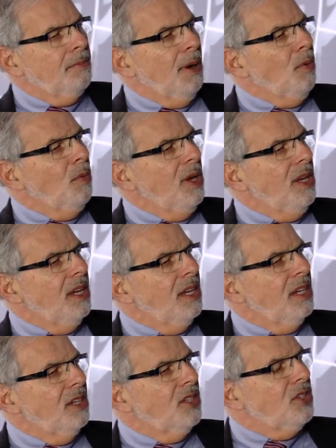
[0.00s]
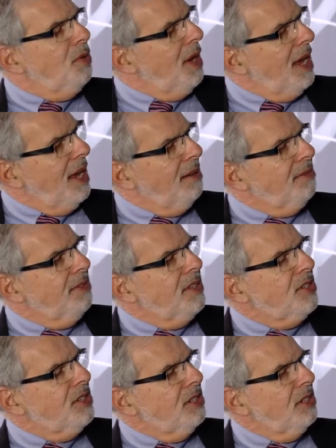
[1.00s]
But we do have
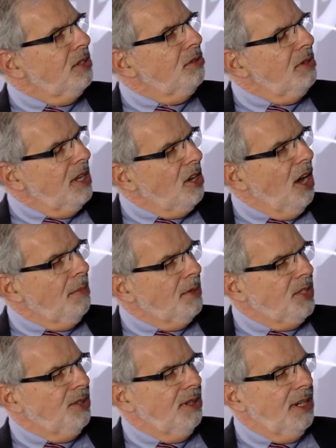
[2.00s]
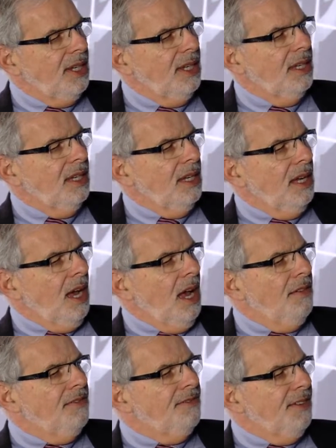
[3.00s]
this unique opportunity
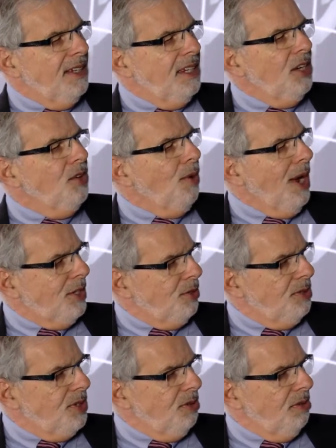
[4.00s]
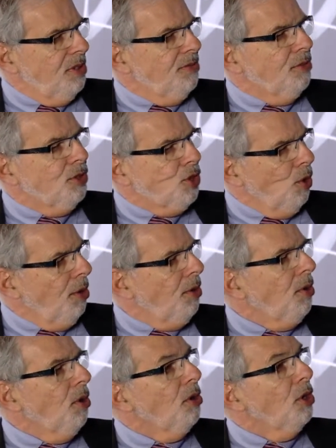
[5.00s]
of funding graduate students for
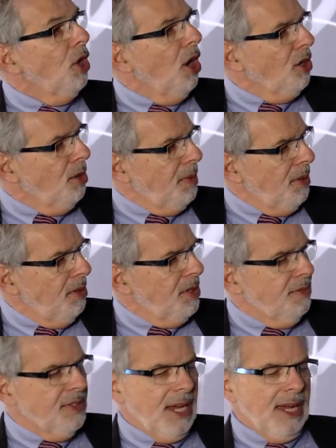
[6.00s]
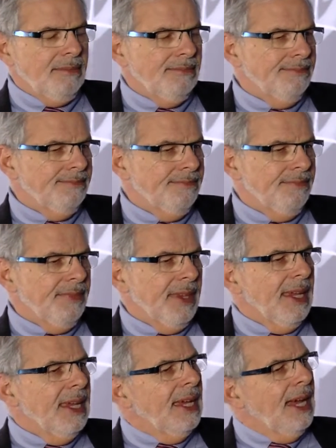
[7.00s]
shorter or longer periods of time.
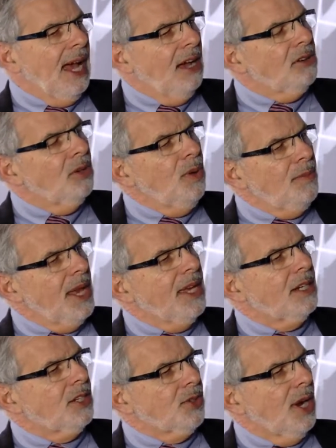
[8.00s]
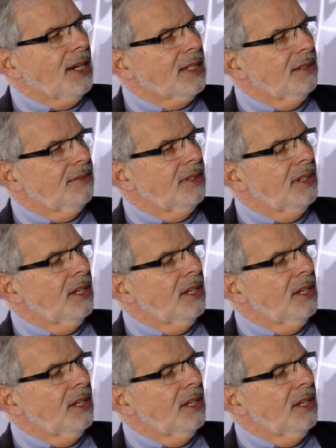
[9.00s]
How can we make it attractive?